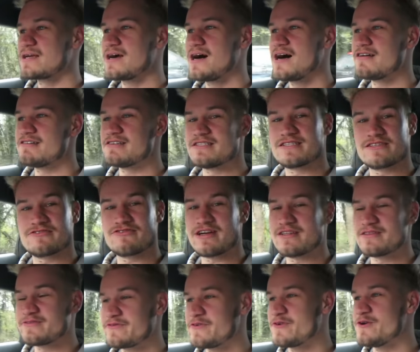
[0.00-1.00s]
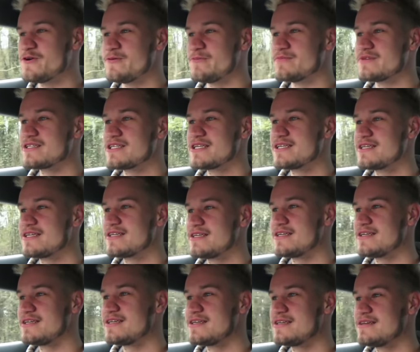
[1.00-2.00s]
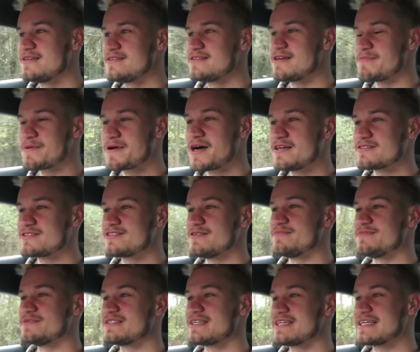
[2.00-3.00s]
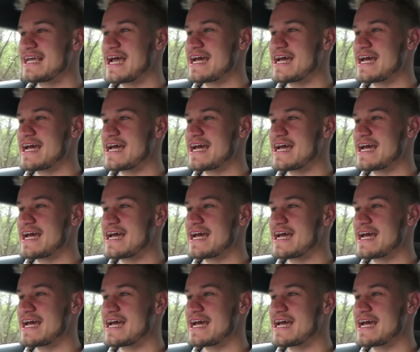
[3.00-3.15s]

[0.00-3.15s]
the car is transformed. Dub Customs,